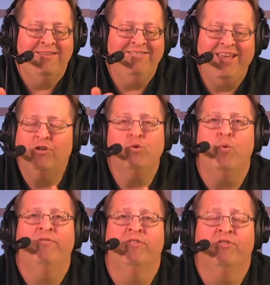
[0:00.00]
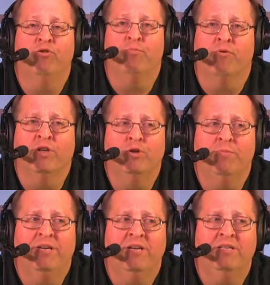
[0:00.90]
Schedule wasn't a super issue
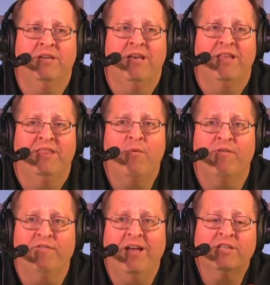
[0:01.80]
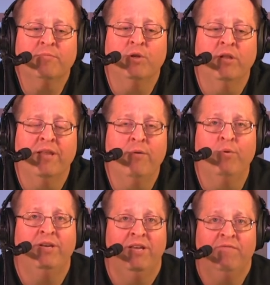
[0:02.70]
because they were flexible and they
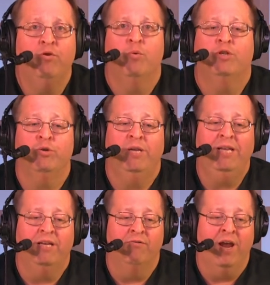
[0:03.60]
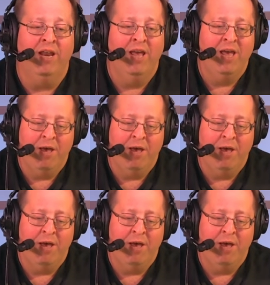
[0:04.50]
would give you what you needed, right?